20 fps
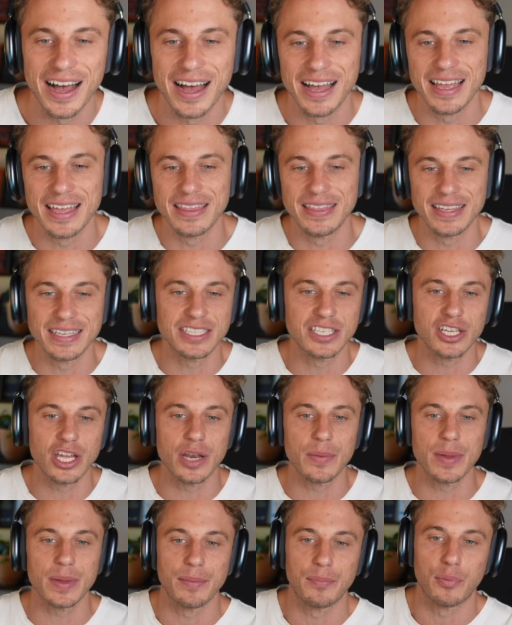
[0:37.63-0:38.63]
this is
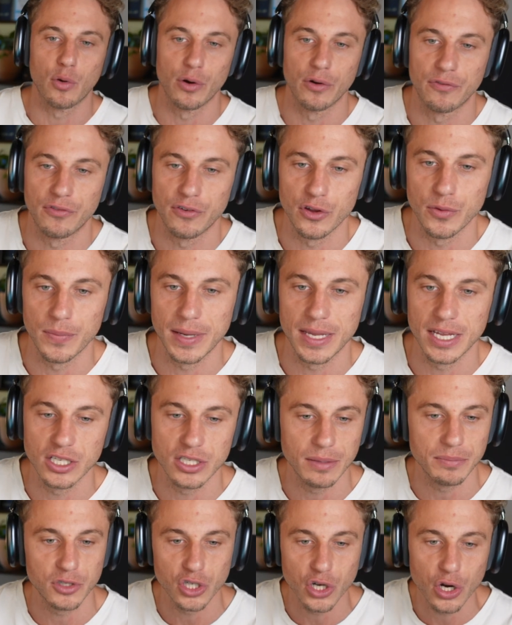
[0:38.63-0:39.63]
going to be important for you
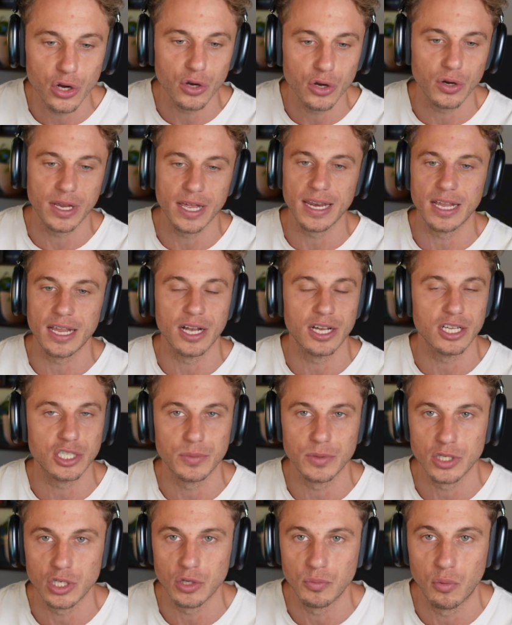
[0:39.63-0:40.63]
because I'm sure you're getting
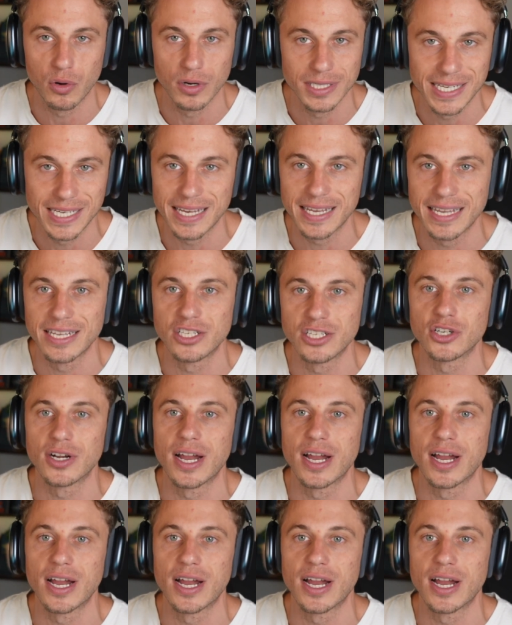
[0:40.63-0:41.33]
customer support tickets,